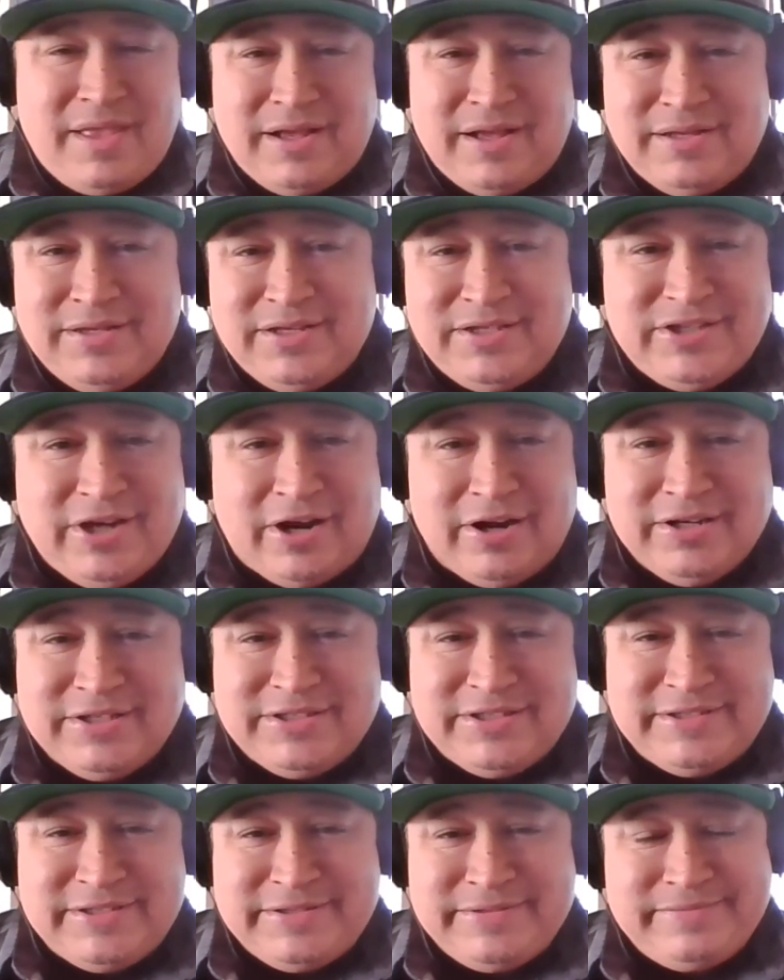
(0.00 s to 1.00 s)
the
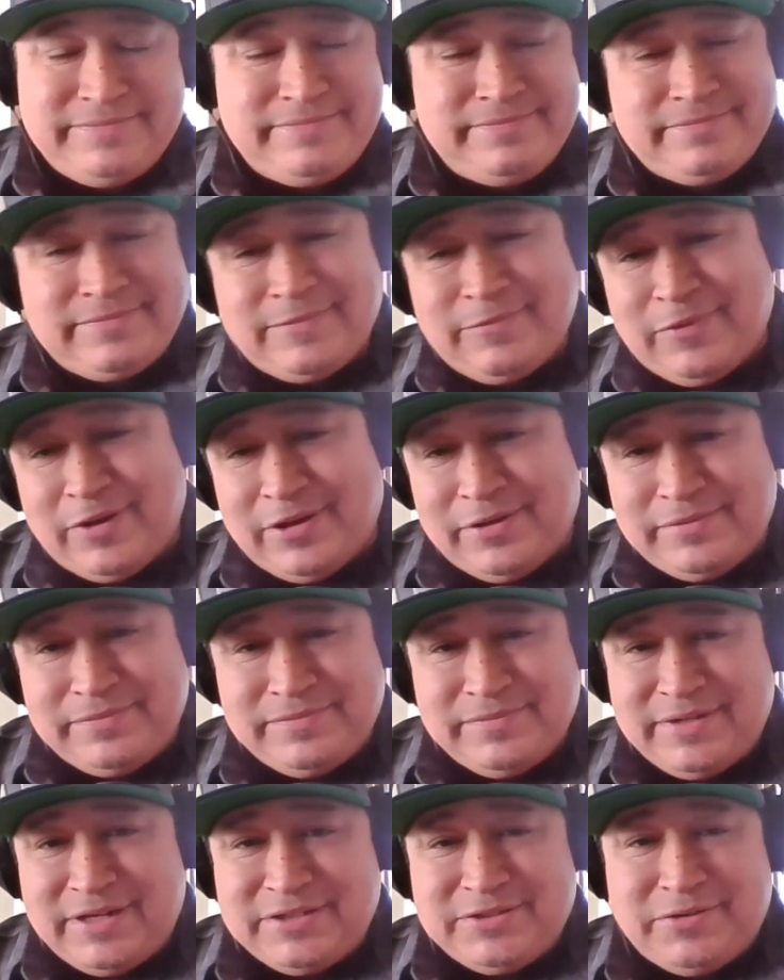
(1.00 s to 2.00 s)
Chargers, well,
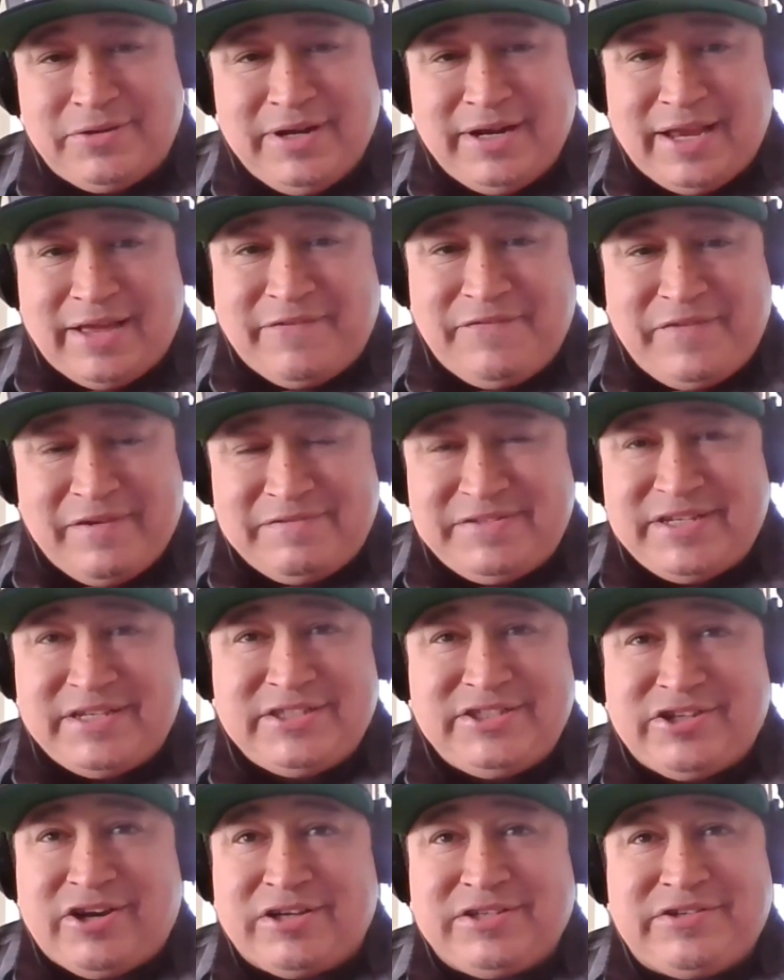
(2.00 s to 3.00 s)
there's only like
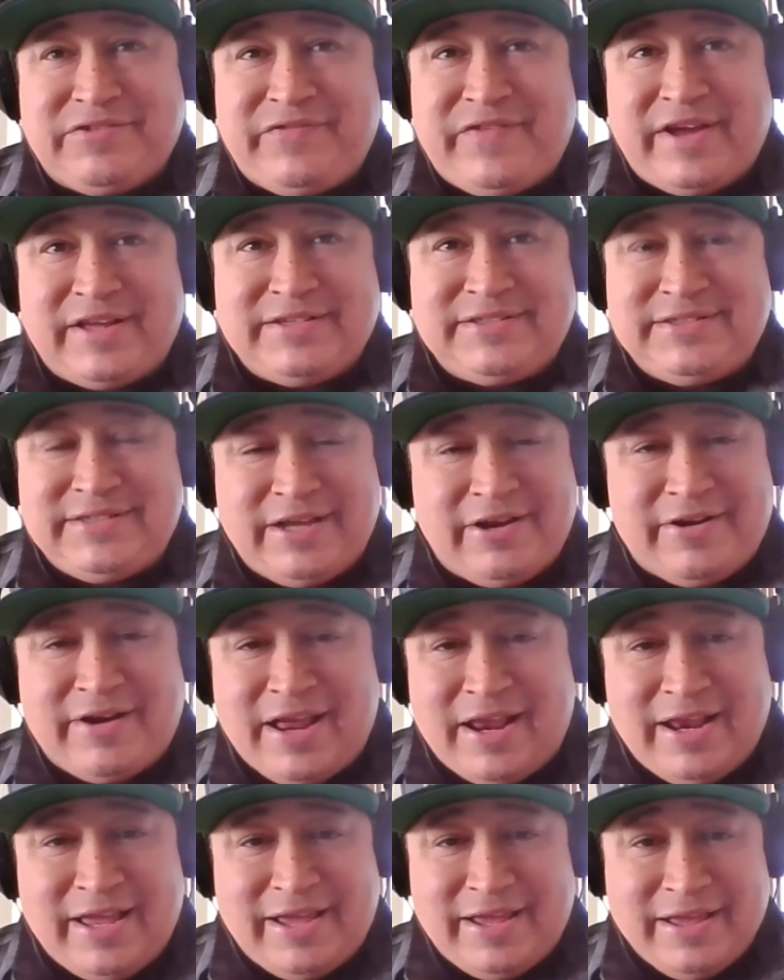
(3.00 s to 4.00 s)
15 Charger fans here in
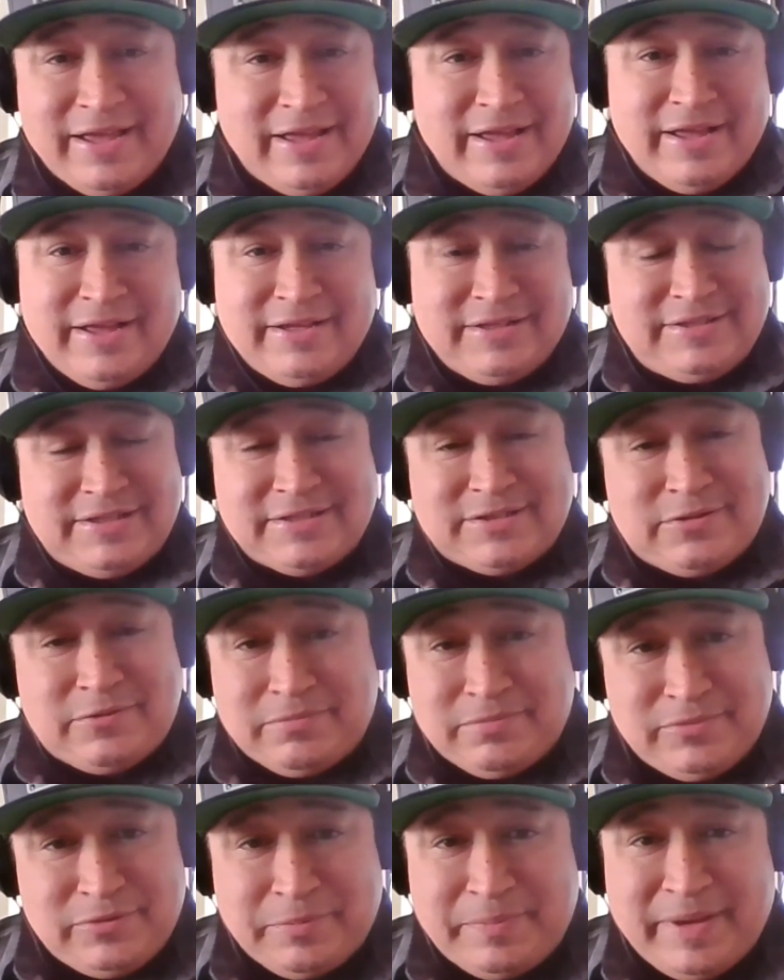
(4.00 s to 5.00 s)
LA. Just
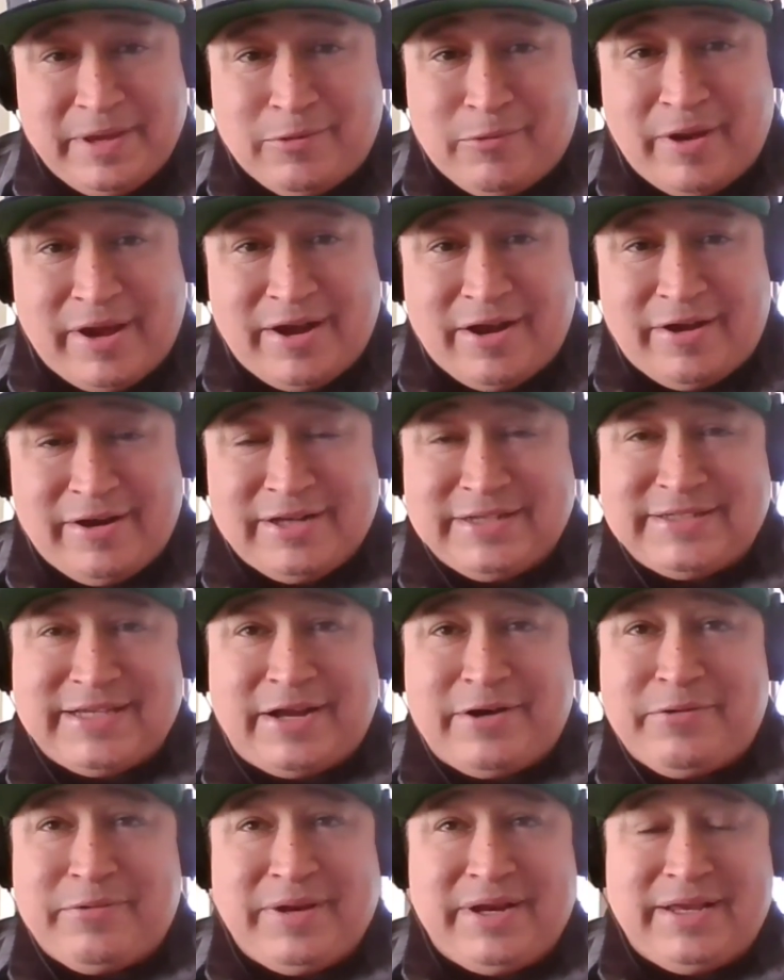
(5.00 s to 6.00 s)
to be quite honest,
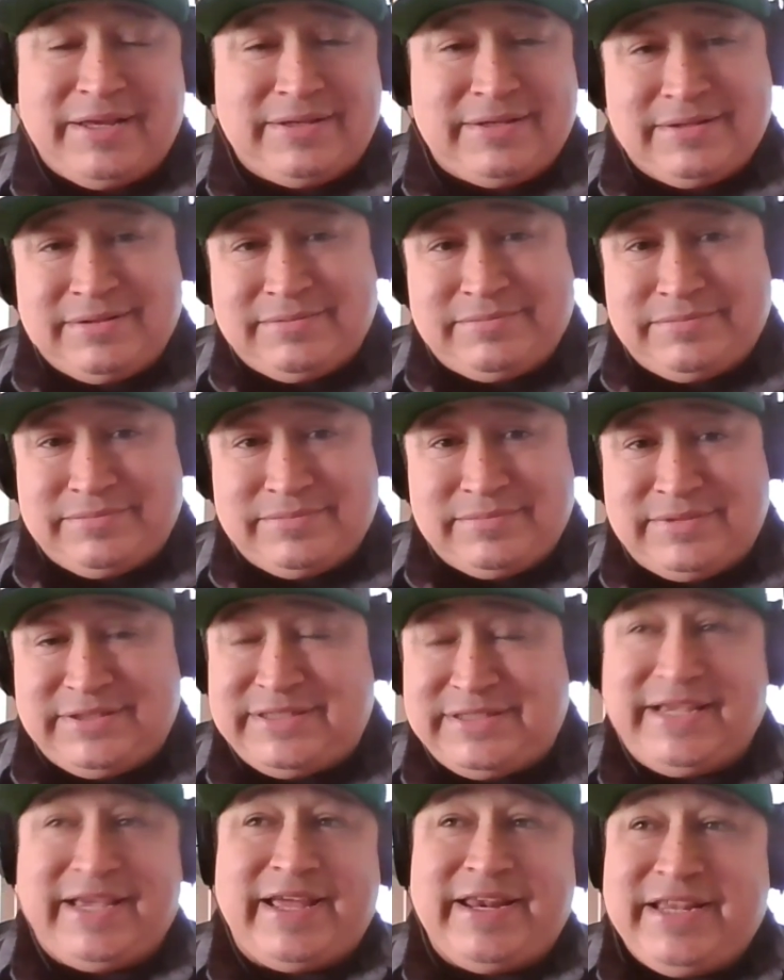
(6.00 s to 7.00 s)
I don't really
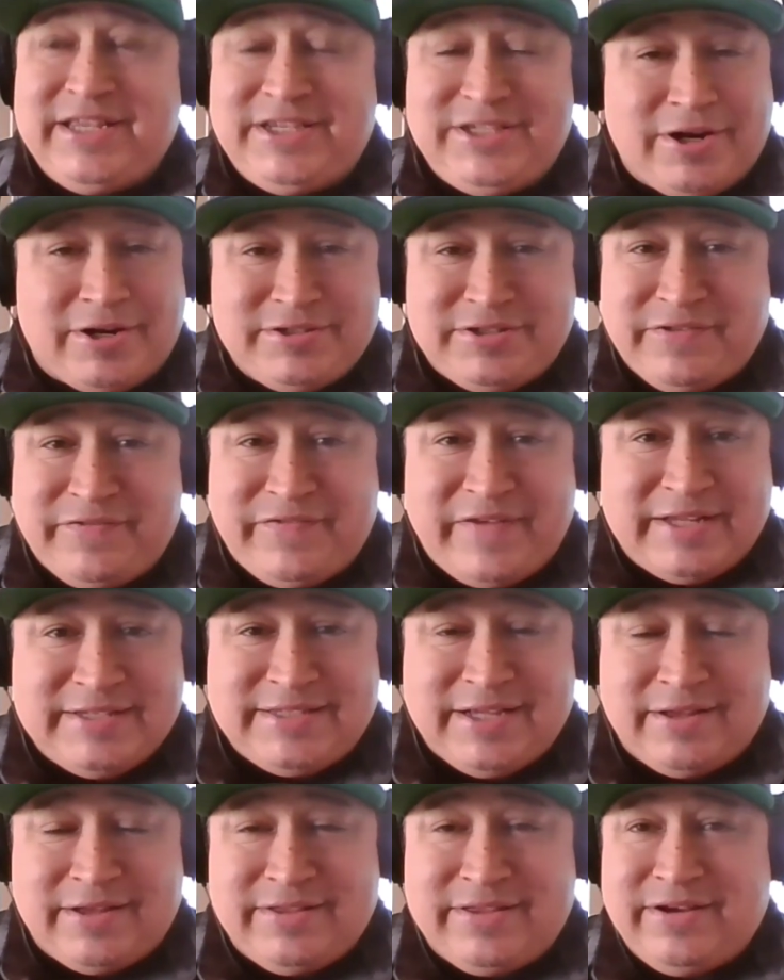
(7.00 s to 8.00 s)
see any Charger
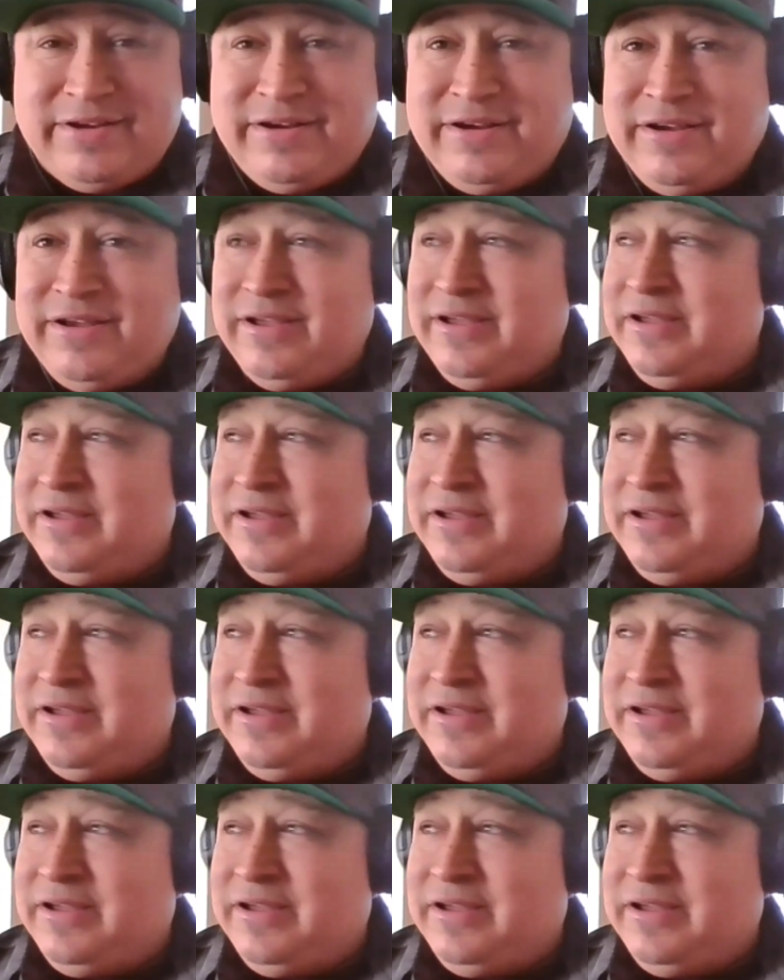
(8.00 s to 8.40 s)
fans out there.